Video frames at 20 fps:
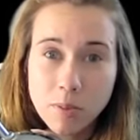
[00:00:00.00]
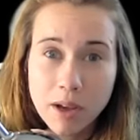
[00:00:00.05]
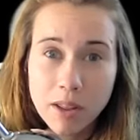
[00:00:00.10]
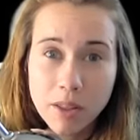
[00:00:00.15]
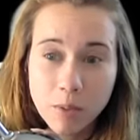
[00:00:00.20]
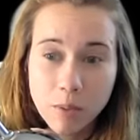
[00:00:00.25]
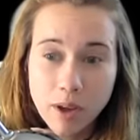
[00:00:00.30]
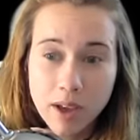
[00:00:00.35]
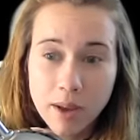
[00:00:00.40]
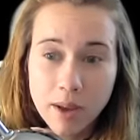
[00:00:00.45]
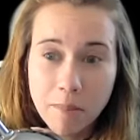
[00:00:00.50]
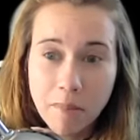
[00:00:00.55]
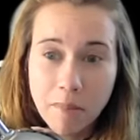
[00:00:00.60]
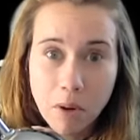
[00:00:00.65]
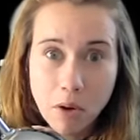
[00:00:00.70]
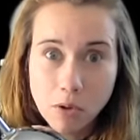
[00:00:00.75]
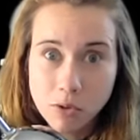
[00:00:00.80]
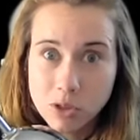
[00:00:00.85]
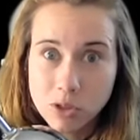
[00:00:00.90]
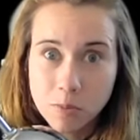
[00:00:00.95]
by the way,
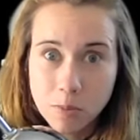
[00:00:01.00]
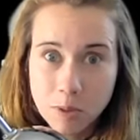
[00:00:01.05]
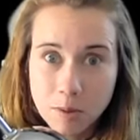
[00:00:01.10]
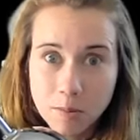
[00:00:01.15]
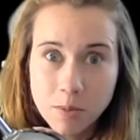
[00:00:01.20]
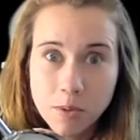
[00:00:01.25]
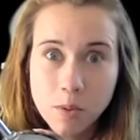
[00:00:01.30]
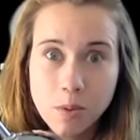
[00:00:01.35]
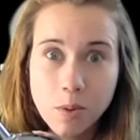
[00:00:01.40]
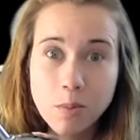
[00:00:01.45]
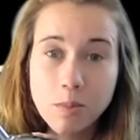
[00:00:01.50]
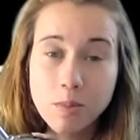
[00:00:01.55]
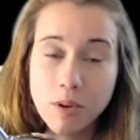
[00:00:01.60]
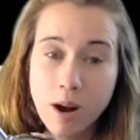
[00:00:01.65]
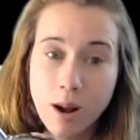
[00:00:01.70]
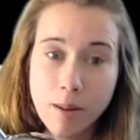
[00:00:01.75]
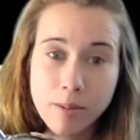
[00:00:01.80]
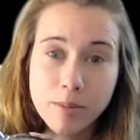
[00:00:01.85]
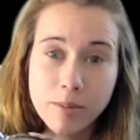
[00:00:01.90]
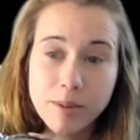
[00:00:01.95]
most people will
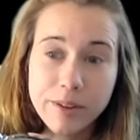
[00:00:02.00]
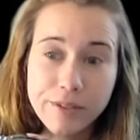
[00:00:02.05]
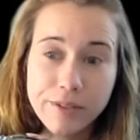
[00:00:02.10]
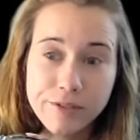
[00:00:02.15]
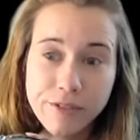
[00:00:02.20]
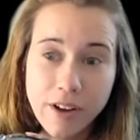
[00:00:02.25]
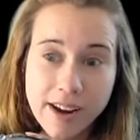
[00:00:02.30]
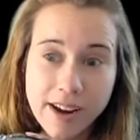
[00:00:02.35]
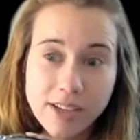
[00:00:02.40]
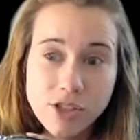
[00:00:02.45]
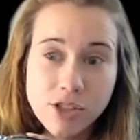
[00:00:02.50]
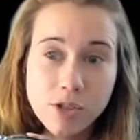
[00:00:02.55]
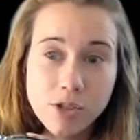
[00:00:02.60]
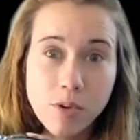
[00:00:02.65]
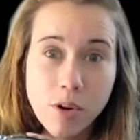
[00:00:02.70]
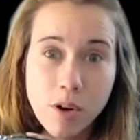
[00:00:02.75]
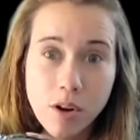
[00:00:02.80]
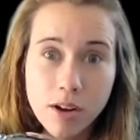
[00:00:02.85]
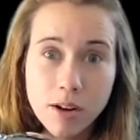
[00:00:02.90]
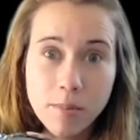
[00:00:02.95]
probably find
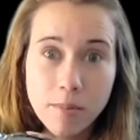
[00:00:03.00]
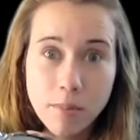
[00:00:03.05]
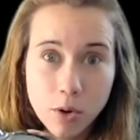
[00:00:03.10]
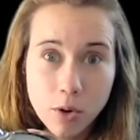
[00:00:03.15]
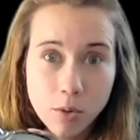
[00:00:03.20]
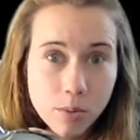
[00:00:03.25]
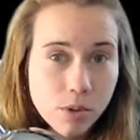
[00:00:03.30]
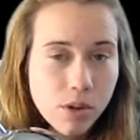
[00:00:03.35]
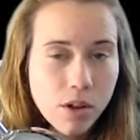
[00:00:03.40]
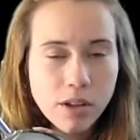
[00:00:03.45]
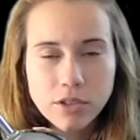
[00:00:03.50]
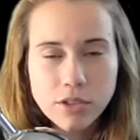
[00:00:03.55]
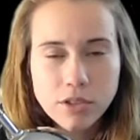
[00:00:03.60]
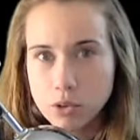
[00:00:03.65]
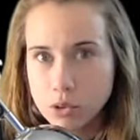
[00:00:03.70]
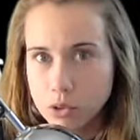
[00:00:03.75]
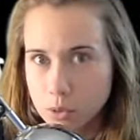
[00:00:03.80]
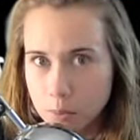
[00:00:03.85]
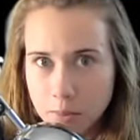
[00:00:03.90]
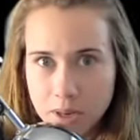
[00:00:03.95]
you on mobile on
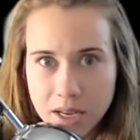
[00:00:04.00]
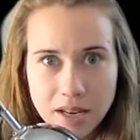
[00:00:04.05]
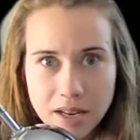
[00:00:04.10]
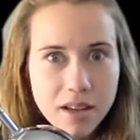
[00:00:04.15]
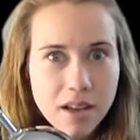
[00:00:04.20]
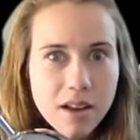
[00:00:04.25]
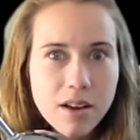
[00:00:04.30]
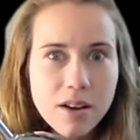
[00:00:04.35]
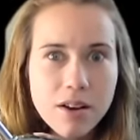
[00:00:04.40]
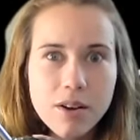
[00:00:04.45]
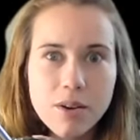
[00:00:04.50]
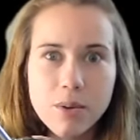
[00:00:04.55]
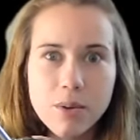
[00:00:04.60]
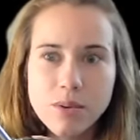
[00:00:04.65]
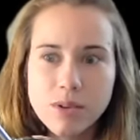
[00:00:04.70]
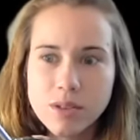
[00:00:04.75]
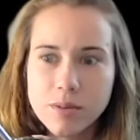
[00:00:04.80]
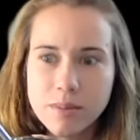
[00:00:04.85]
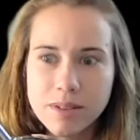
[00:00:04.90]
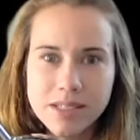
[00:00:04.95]
social media
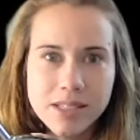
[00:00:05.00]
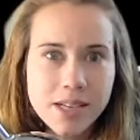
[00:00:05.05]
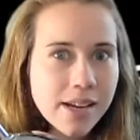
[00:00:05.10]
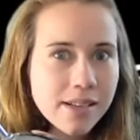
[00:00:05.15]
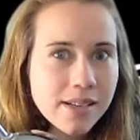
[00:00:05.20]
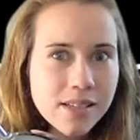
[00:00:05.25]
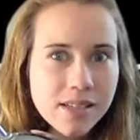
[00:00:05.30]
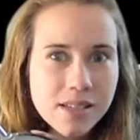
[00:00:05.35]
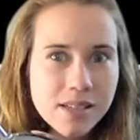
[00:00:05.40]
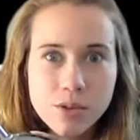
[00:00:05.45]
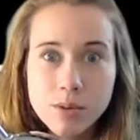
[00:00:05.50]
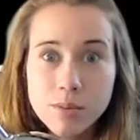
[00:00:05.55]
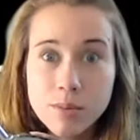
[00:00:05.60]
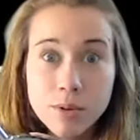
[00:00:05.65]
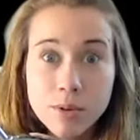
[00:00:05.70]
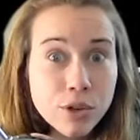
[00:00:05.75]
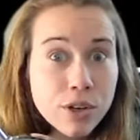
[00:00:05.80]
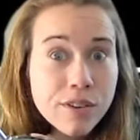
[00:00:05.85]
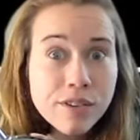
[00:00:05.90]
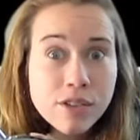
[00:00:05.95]
or someone texts it to them
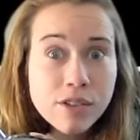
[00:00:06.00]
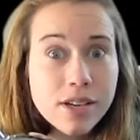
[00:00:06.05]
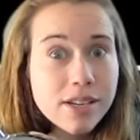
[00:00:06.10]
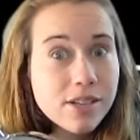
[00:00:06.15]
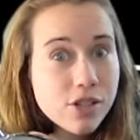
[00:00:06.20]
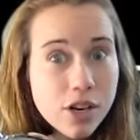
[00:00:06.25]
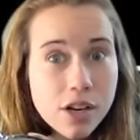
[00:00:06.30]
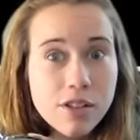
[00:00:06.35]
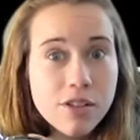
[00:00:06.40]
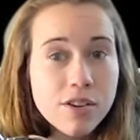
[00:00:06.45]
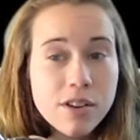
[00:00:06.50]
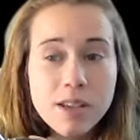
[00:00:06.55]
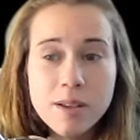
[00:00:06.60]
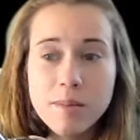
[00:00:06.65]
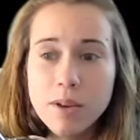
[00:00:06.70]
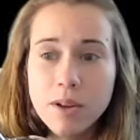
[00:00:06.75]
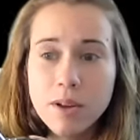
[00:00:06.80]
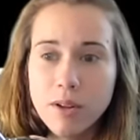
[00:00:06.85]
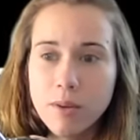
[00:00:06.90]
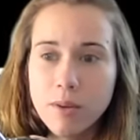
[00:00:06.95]
or even they check their email